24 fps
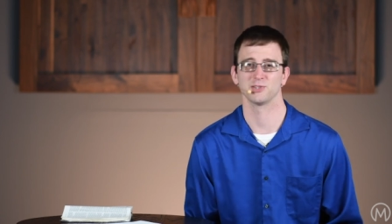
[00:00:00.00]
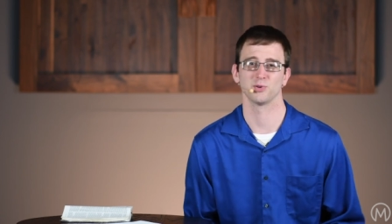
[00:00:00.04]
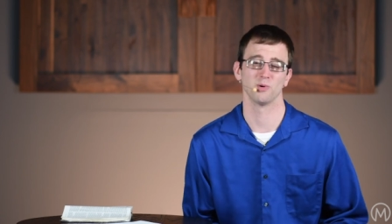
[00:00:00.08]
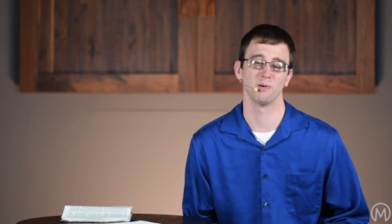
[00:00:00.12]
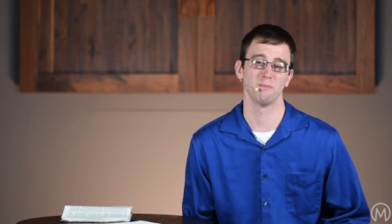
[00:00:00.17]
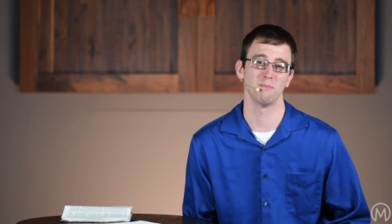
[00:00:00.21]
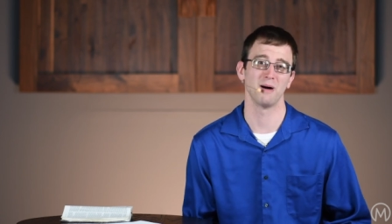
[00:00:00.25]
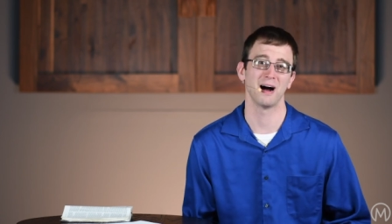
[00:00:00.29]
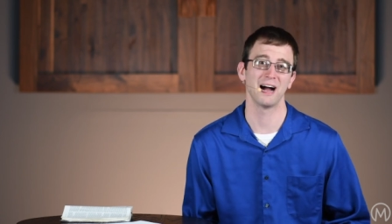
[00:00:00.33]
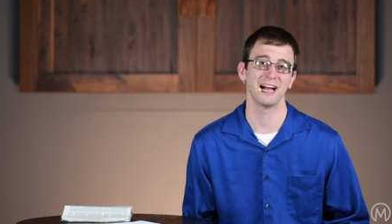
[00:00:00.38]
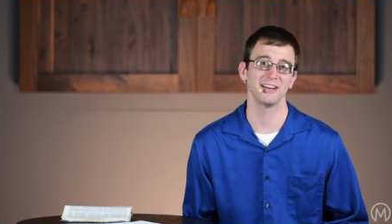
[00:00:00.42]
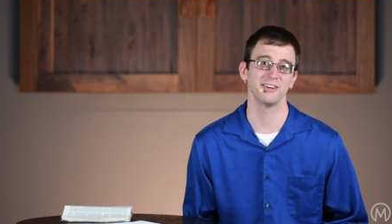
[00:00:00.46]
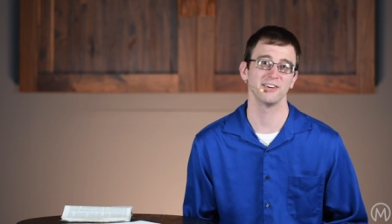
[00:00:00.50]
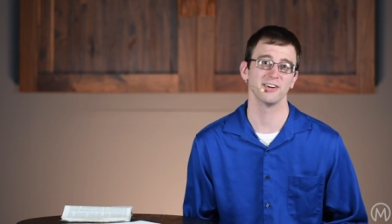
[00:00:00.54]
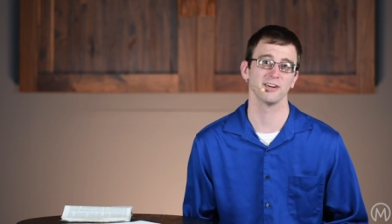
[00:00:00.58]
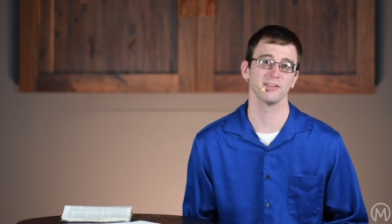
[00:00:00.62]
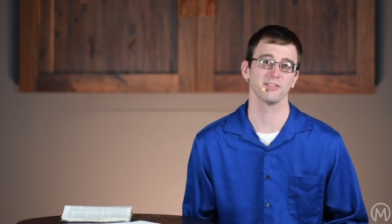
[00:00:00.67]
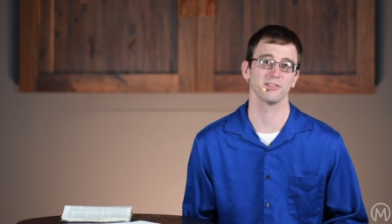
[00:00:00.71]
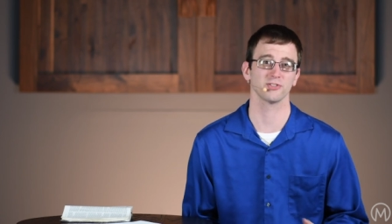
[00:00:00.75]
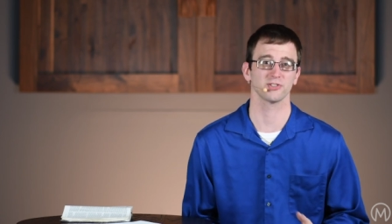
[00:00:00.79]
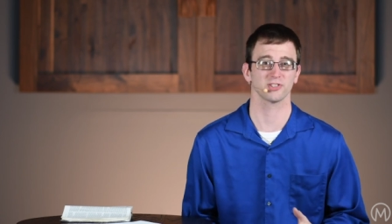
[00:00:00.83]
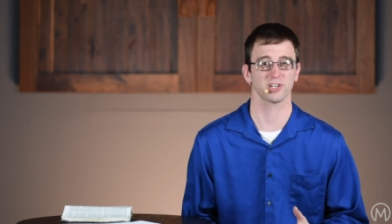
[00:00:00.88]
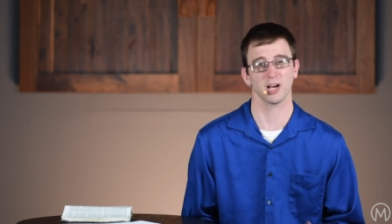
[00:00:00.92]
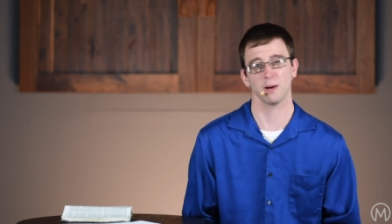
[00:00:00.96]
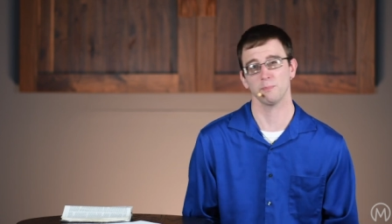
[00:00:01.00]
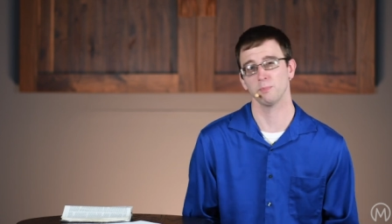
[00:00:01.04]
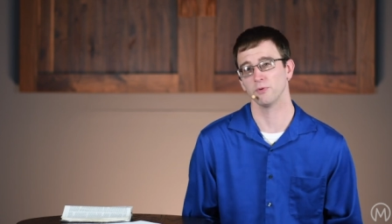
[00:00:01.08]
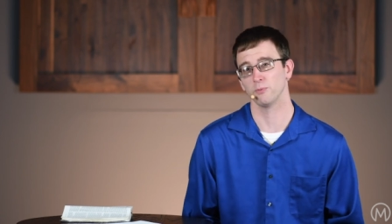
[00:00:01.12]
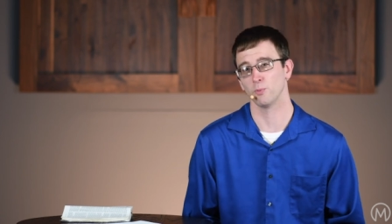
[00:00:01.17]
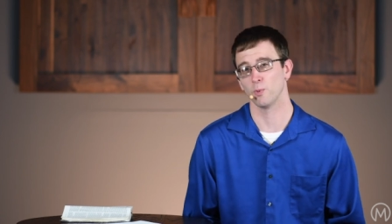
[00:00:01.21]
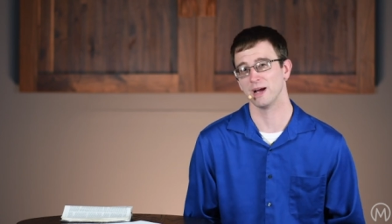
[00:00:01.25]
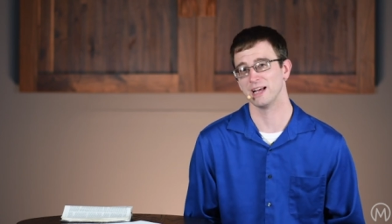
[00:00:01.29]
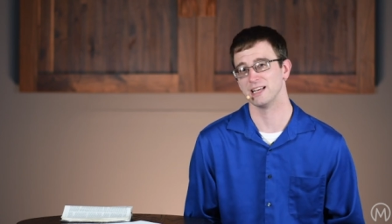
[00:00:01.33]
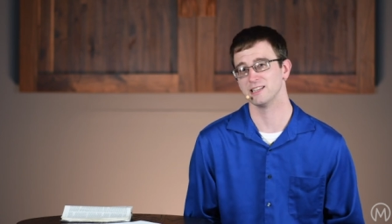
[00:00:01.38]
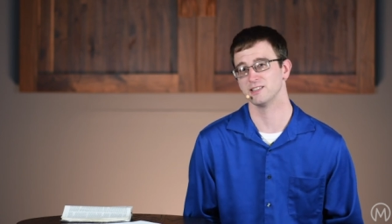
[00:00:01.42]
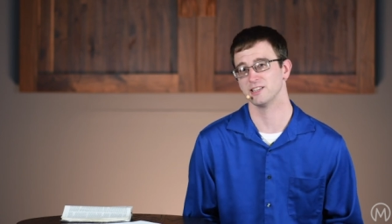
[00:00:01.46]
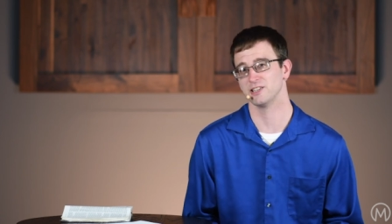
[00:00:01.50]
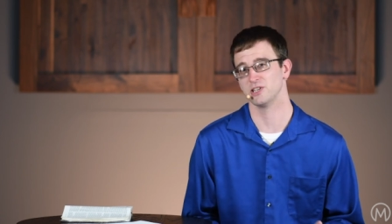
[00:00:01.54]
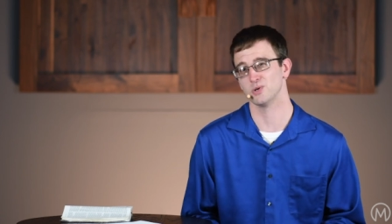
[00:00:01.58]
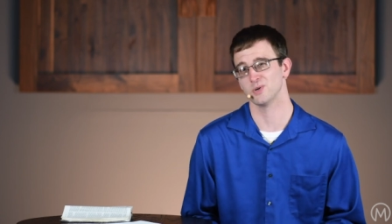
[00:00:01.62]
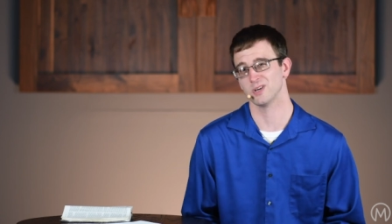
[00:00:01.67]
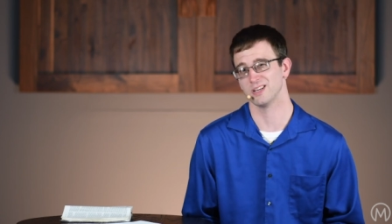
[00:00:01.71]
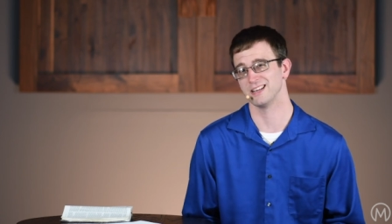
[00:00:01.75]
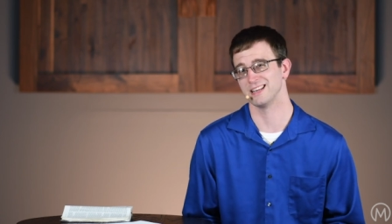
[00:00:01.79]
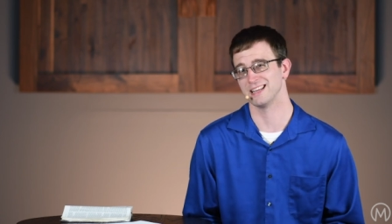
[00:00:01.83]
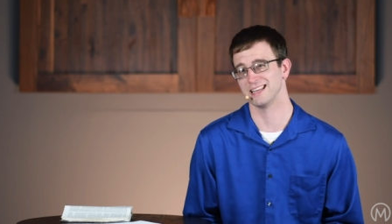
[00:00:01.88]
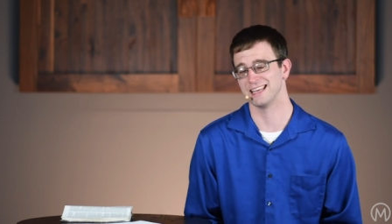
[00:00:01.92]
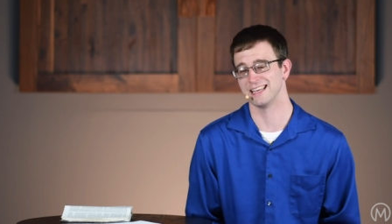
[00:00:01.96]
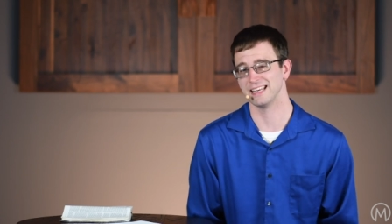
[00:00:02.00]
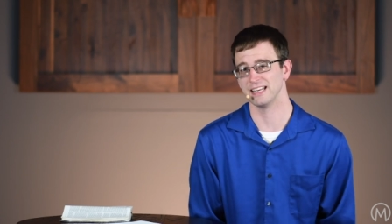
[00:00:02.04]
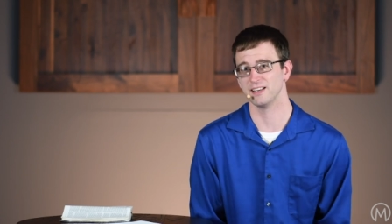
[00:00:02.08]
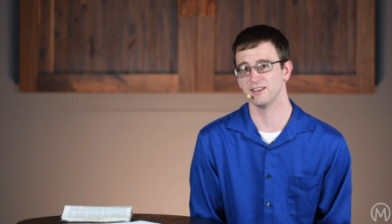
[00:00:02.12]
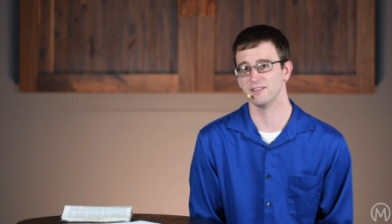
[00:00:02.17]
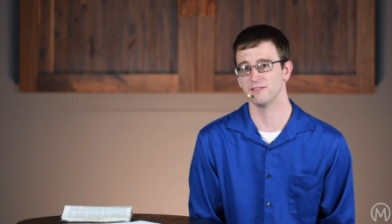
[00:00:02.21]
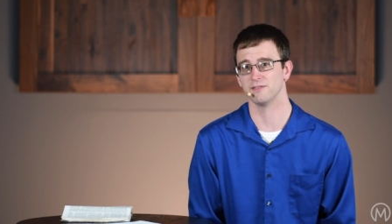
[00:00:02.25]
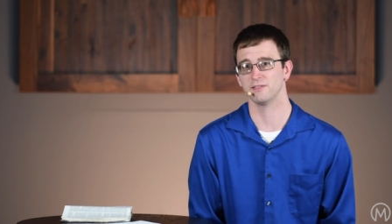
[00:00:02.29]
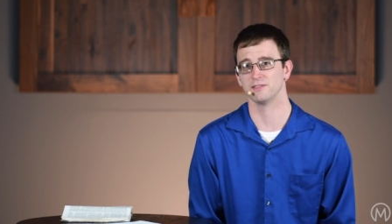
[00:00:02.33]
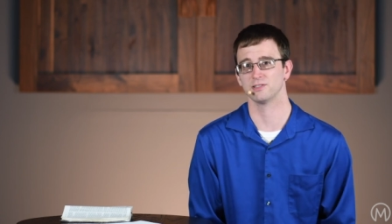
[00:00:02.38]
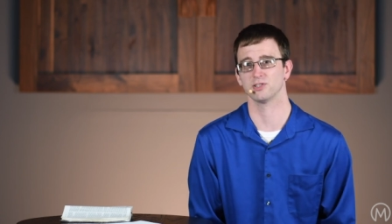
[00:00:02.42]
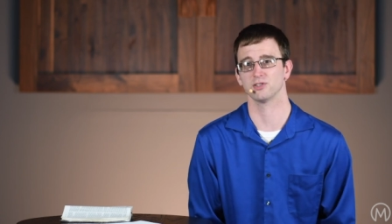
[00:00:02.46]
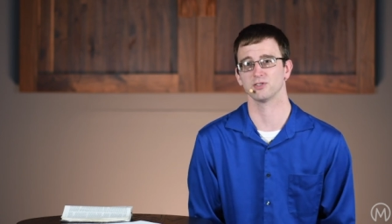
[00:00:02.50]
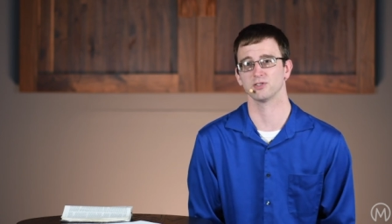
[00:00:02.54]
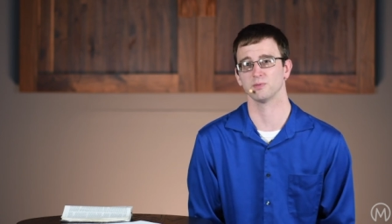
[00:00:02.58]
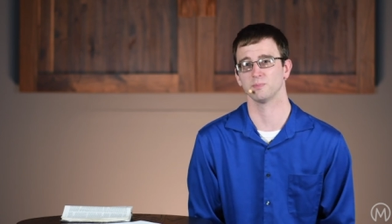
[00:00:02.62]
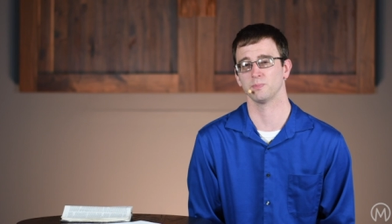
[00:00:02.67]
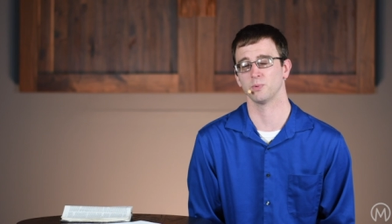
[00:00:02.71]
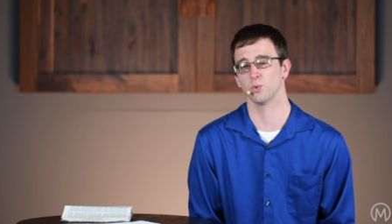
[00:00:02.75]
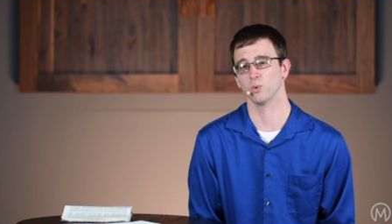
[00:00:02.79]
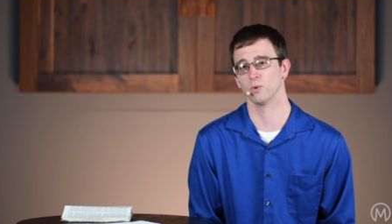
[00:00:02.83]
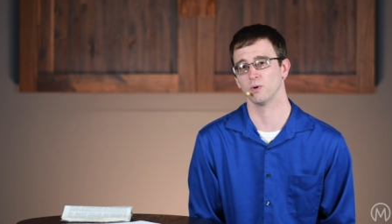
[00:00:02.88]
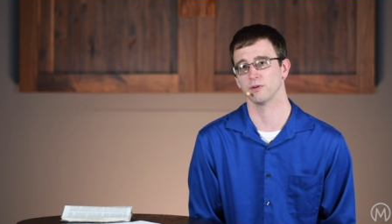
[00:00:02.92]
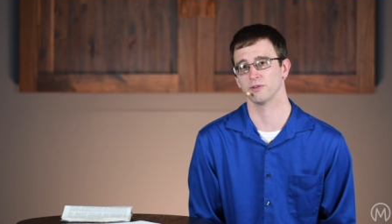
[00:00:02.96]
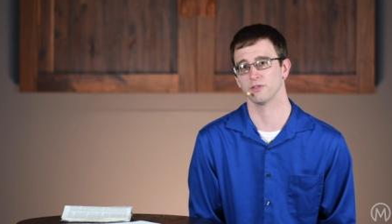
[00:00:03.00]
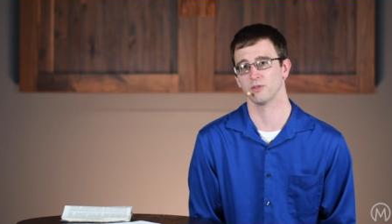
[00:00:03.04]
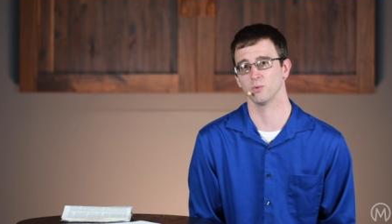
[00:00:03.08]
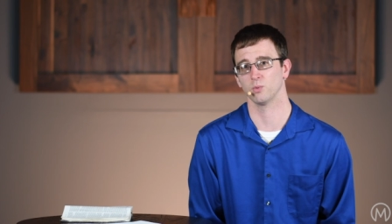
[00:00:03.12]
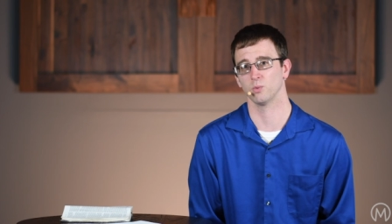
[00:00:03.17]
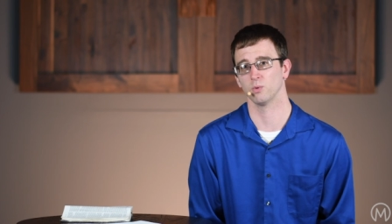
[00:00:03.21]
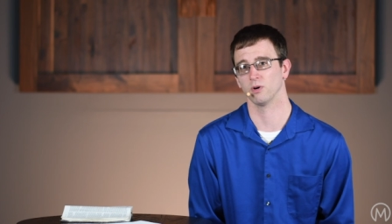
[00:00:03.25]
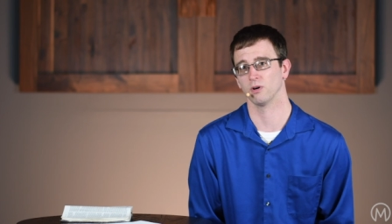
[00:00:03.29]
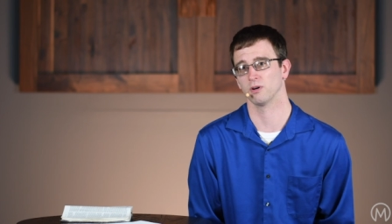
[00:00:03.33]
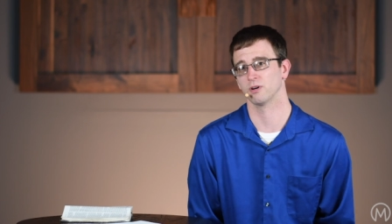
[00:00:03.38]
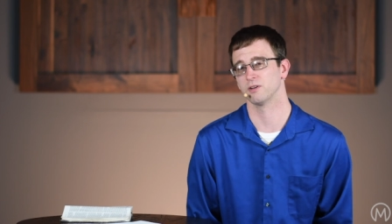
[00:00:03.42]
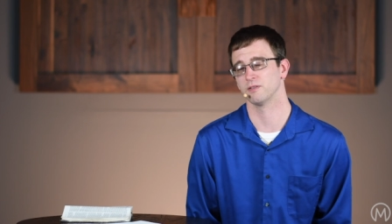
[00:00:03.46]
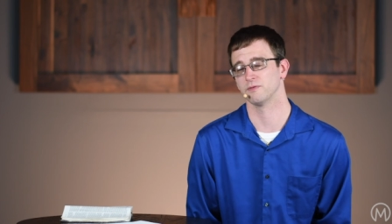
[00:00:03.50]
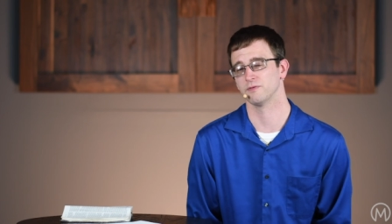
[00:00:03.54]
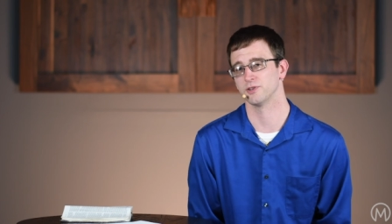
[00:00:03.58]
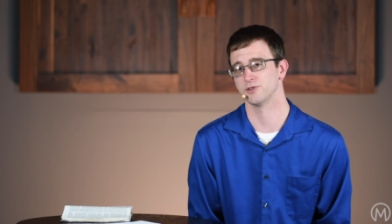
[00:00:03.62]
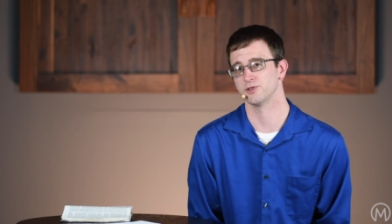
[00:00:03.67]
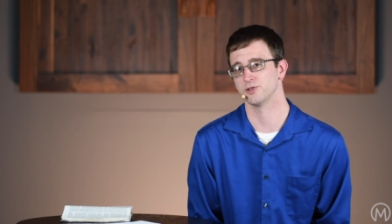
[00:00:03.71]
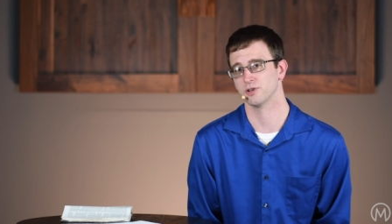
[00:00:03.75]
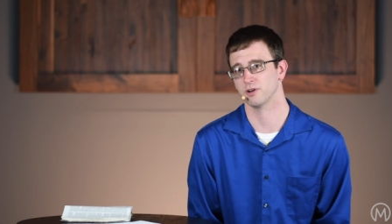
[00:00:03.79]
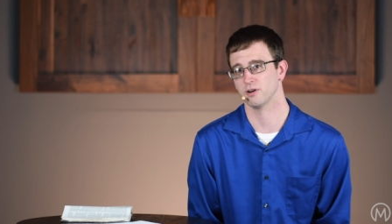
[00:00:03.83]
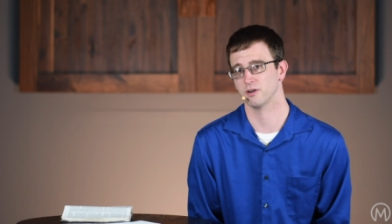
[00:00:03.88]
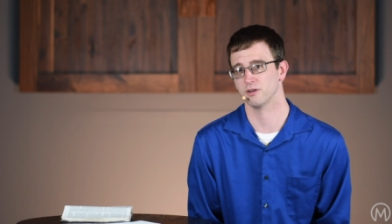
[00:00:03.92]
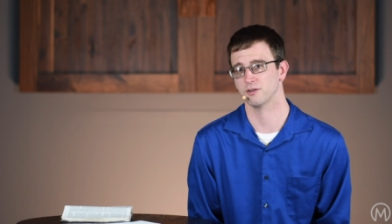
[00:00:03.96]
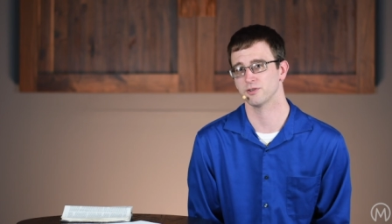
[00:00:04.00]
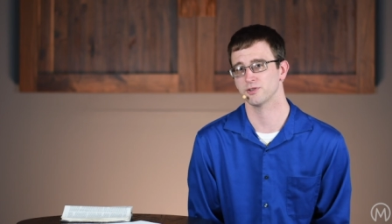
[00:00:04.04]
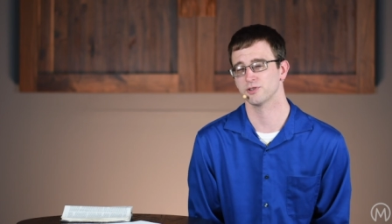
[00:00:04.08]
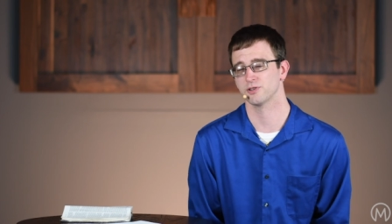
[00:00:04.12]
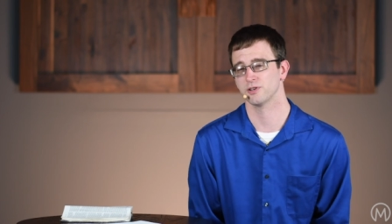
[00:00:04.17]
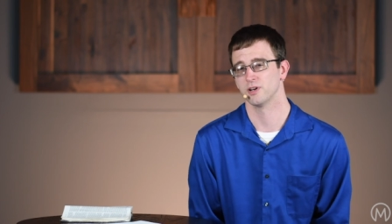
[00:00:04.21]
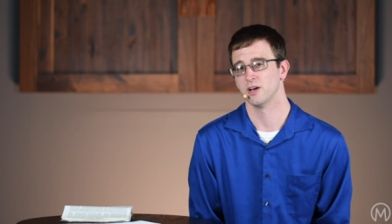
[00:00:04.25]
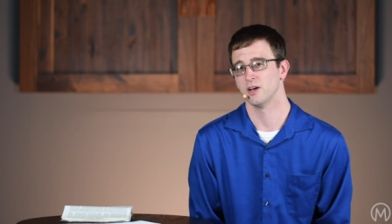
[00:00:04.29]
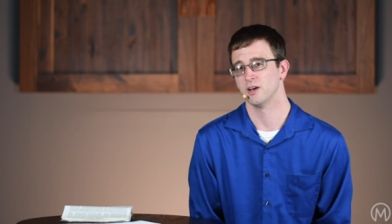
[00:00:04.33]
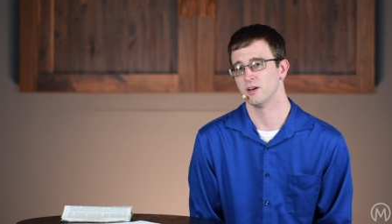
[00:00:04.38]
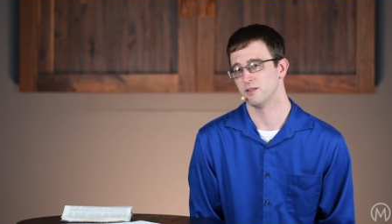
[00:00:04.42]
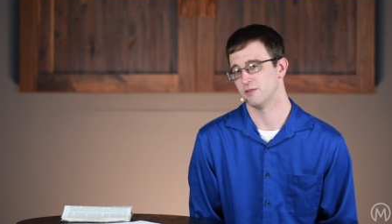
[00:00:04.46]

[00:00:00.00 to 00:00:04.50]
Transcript: As a reminder, there's a couple ways that you can give to support the work of the church.